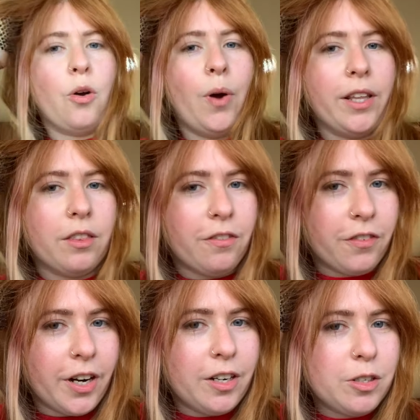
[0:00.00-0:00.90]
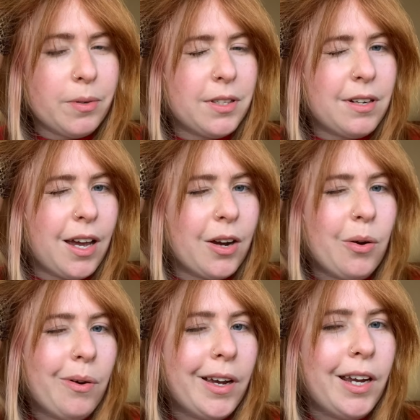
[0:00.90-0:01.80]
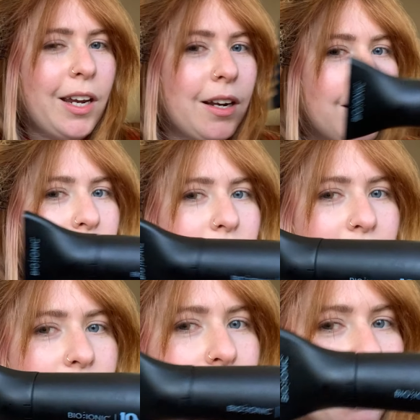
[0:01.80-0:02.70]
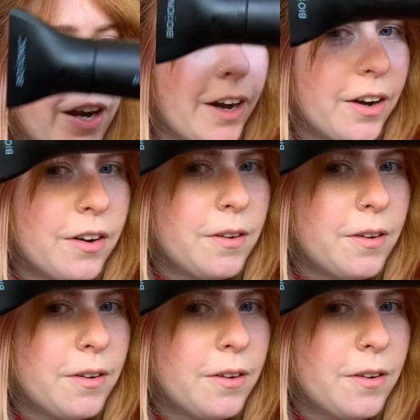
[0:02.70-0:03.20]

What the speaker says: quite the fringe, but it's not quite the length of the hair.